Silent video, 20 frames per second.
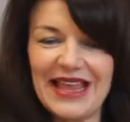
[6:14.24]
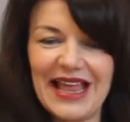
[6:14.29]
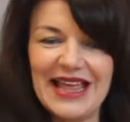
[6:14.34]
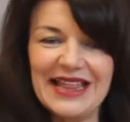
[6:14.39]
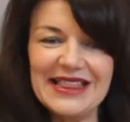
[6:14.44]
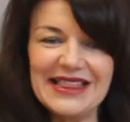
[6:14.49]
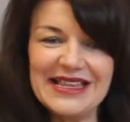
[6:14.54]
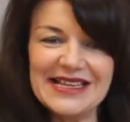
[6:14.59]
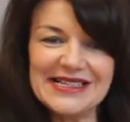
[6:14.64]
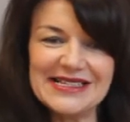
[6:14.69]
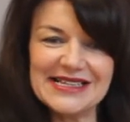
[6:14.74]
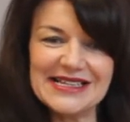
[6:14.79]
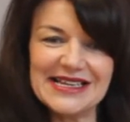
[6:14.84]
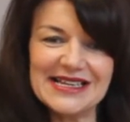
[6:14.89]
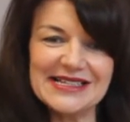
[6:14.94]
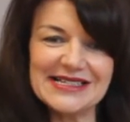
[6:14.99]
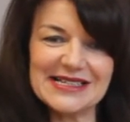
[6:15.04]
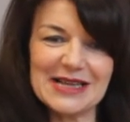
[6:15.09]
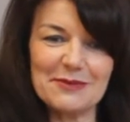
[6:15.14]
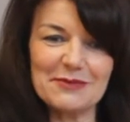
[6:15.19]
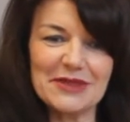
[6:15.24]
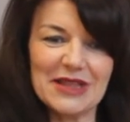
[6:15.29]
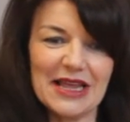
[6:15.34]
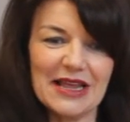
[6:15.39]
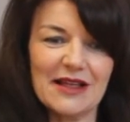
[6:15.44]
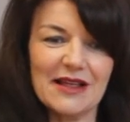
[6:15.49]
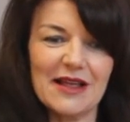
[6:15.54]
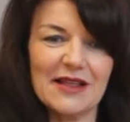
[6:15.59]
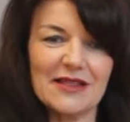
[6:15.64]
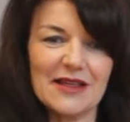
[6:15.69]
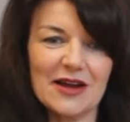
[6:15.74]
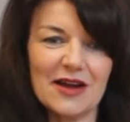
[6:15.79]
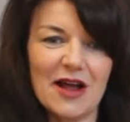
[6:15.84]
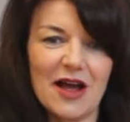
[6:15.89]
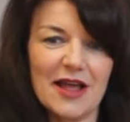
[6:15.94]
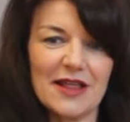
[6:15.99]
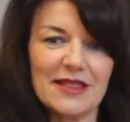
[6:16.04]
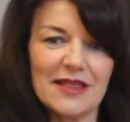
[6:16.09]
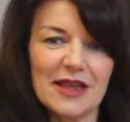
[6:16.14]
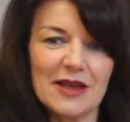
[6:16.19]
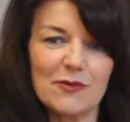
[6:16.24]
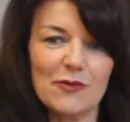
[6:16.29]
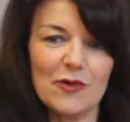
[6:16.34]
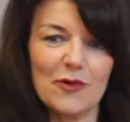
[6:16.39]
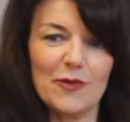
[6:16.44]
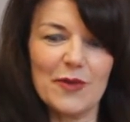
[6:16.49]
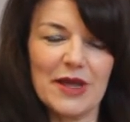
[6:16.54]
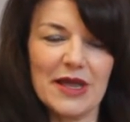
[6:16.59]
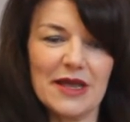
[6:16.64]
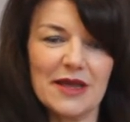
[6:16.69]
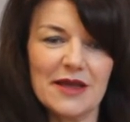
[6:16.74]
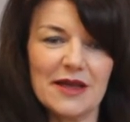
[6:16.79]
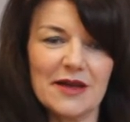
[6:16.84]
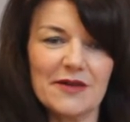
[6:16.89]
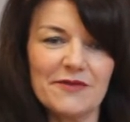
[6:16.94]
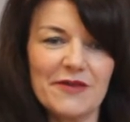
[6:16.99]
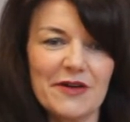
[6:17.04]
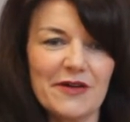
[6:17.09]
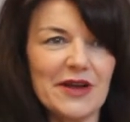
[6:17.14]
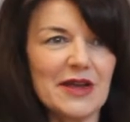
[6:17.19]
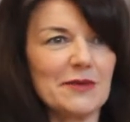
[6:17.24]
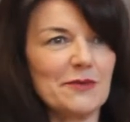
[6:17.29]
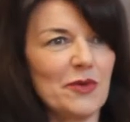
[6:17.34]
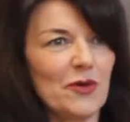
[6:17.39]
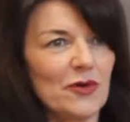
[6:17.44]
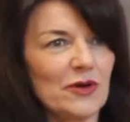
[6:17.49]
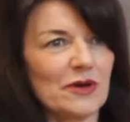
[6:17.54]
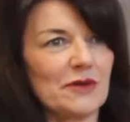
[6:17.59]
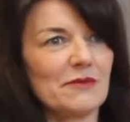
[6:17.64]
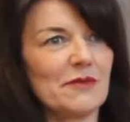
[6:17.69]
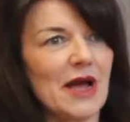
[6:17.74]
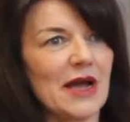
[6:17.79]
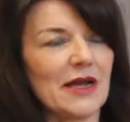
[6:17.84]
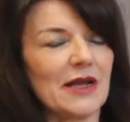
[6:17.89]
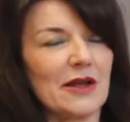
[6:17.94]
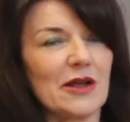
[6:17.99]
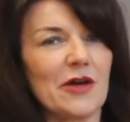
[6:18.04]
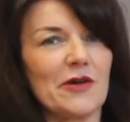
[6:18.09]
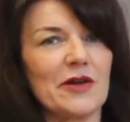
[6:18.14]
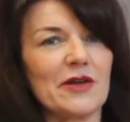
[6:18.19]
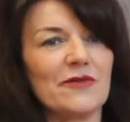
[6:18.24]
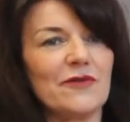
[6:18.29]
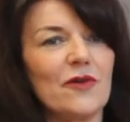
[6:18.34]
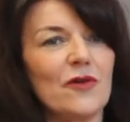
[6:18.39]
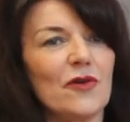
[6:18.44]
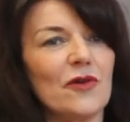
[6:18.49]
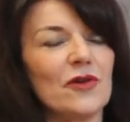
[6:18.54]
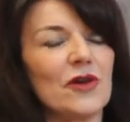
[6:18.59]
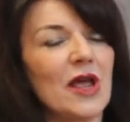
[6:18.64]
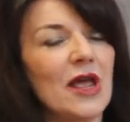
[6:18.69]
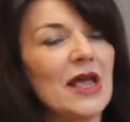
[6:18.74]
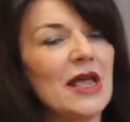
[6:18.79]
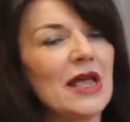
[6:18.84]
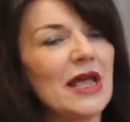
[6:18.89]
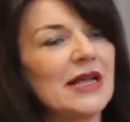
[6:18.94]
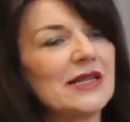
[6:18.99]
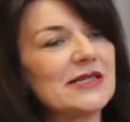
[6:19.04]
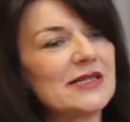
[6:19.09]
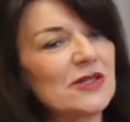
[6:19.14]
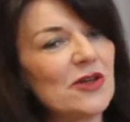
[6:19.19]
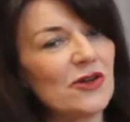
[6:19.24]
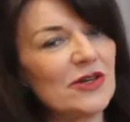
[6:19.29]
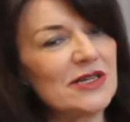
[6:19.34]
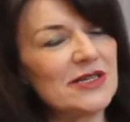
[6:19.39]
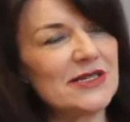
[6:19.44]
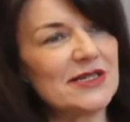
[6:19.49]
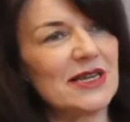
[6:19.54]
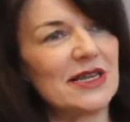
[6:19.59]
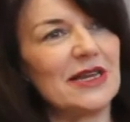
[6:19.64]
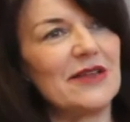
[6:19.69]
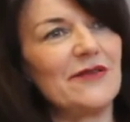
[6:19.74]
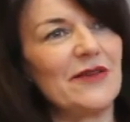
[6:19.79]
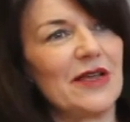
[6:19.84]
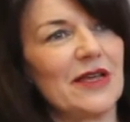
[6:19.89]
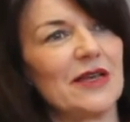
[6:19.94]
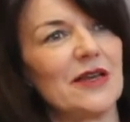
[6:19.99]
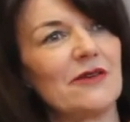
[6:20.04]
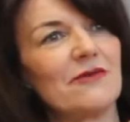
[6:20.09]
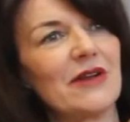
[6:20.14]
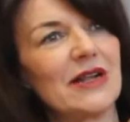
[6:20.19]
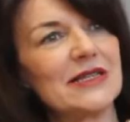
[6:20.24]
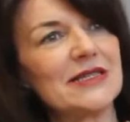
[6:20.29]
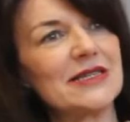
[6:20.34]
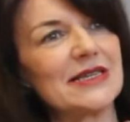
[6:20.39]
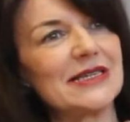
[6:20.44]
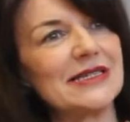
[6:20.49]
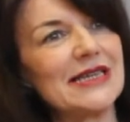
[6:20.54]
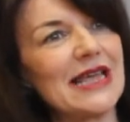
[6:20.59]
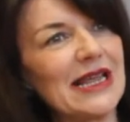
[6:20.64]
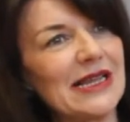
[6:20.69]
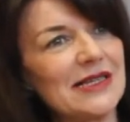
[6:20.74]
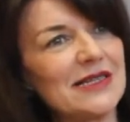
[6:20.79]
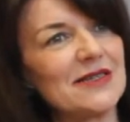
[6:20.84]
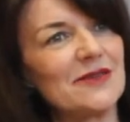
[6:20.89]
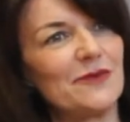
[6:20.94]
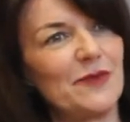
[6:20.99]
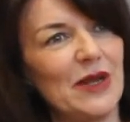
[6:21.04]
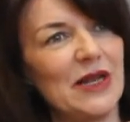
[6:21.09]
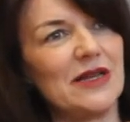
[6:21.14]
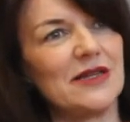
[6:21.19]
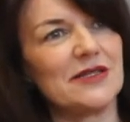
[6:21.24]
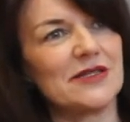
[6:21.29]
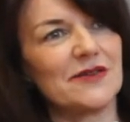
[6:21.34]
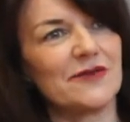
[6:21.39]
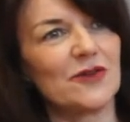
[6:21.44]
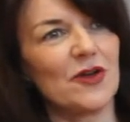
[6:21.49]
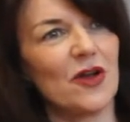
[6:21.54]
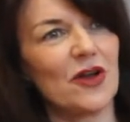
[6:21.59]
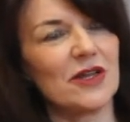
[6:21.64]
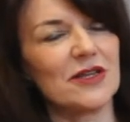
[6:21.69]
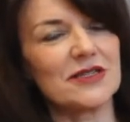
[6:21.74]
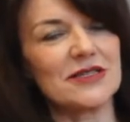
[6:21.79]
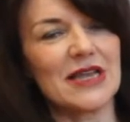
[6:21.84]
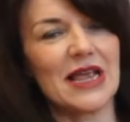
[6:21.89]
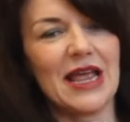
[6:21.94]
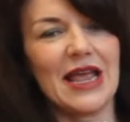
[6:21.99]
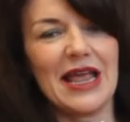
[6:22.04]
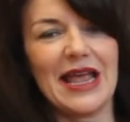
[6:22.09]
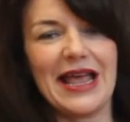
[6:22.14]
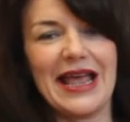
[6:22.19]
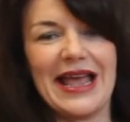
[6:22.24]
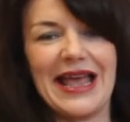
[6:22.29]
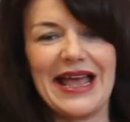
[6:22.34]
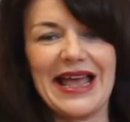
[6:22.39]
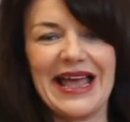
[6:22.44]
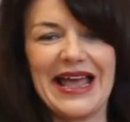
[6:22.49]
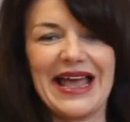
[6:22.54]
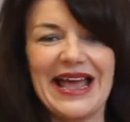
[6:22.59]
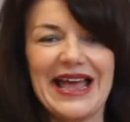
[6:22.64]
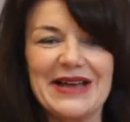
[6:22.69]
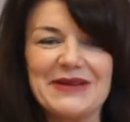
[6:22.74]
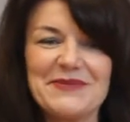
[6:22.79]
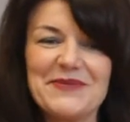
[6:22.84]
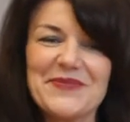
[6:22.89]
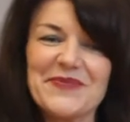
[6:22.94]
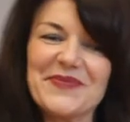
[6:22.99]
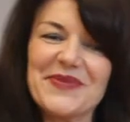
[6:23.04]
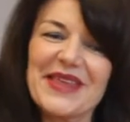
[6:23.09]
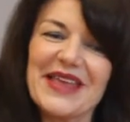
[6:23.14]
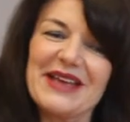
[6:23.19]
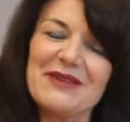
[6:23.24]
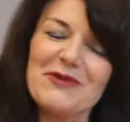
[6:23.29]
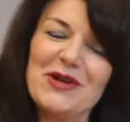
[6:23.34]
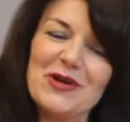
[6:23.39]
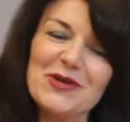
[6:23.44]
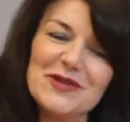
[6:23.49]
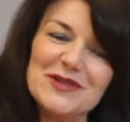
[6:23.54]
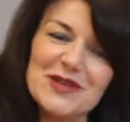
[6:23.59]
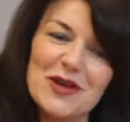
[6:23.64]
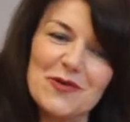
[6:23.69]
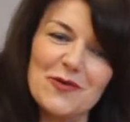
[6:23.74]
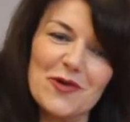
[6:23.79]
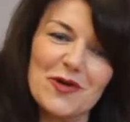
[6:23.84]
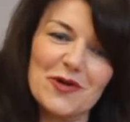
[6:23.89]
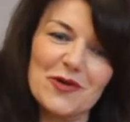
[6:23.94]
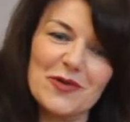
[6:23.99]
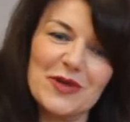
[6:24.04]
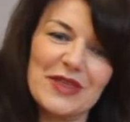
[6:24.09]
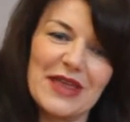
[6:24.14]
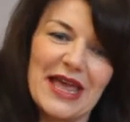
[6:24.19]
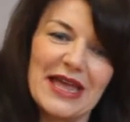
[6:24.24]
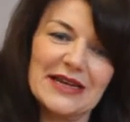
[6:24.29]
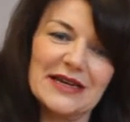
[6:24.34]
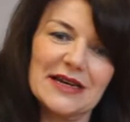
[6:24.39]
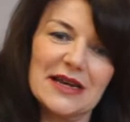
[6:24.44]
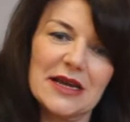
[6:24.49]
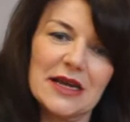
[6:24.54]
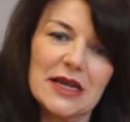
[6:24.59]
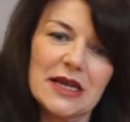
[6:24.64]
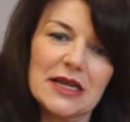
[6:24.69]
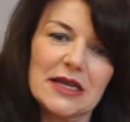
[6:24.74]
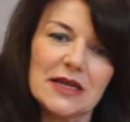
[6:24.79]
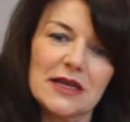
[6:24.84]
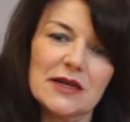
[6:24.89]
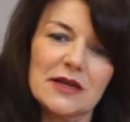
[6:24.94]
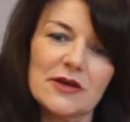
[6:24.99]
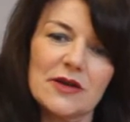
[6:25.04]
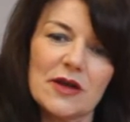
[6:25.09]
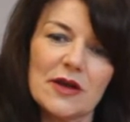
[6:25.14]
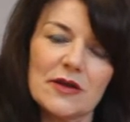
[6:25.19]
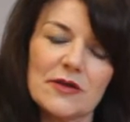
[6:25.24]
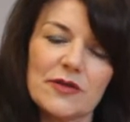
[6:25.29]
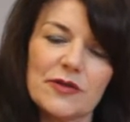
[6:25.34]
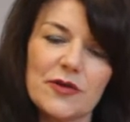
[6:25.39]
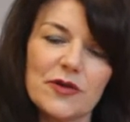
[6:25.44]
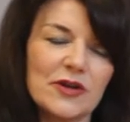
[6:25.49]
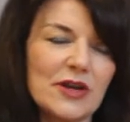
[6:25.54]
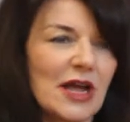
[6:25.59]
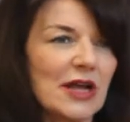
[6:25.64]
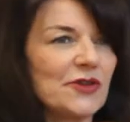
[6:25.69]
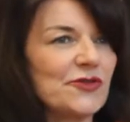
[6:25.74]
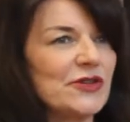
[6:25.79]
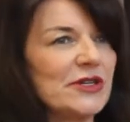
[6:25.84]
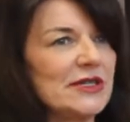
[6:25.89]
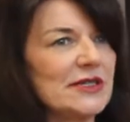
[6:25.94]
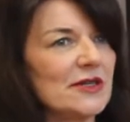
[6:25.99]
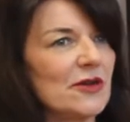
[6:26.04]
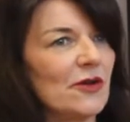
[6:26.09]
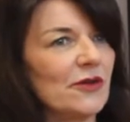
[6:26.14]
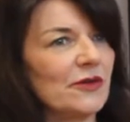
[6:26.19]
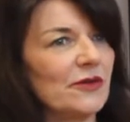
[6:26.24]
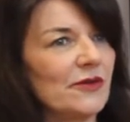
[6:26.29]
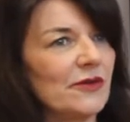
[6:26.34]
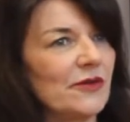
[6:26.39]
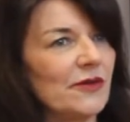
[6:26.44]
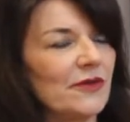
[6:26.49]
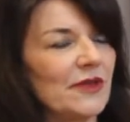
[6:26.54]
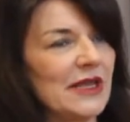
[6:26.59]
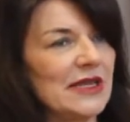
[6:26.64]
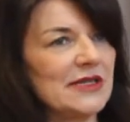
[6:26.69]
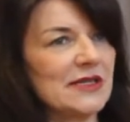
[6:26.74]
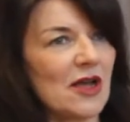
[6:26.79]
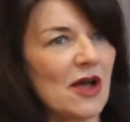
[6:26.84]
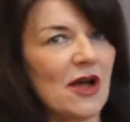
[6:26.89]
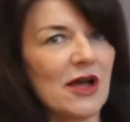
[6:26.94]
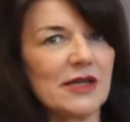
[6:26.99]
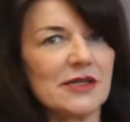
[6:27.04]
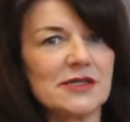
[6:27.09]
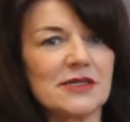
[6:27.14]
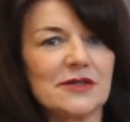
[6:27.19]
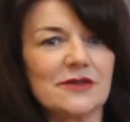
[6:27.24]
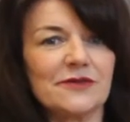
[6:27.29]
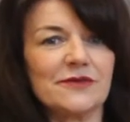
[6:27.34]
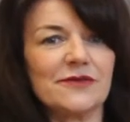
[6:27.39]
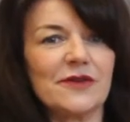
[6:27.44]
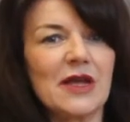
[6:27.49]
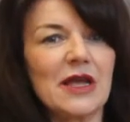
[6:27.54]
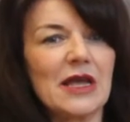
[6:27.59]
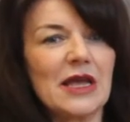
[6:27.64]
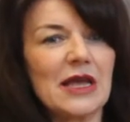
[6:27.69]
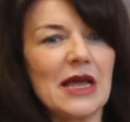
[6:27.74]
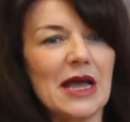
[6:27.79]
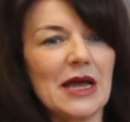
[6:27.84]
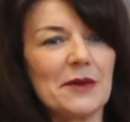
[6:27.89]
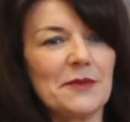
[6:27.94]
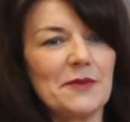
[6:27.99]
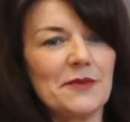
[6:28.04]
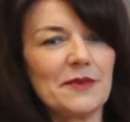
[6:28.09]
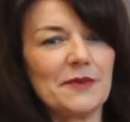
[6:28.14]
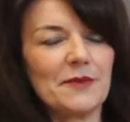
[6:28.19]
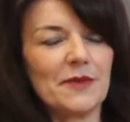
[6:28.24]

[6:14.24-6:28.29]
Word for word: And this is something that I think will be a very important market going forward. It's not insignificant. It runs to tens of billions of dollars. Um, we also work with Canada in third countries on these kinds of um,